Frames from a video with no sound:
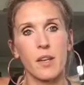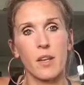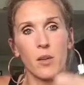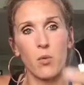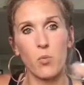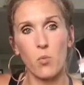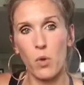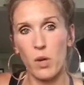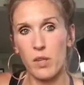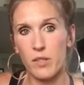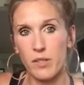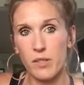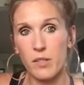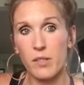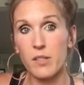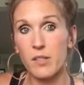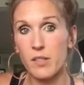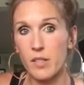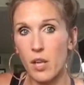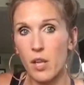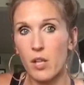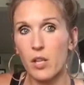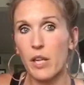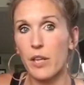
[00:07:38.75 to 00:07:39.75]
And it wasn't
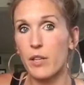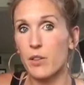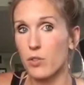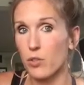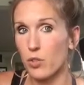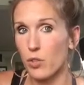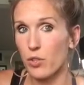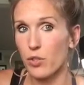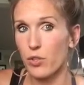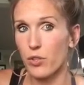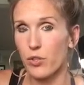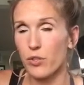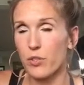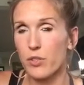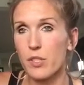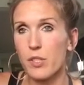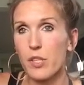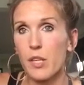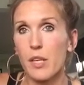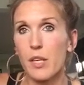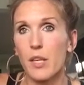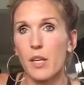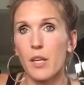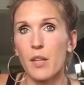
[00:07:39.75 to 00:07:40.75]
until I
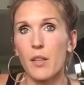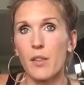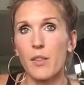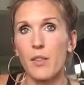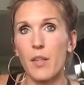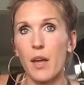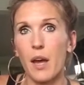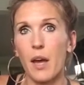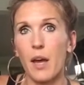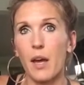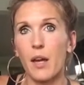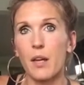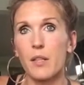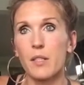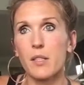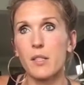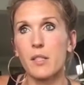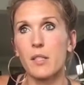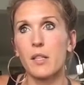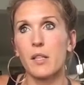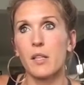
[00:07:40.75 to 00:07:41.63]
learned that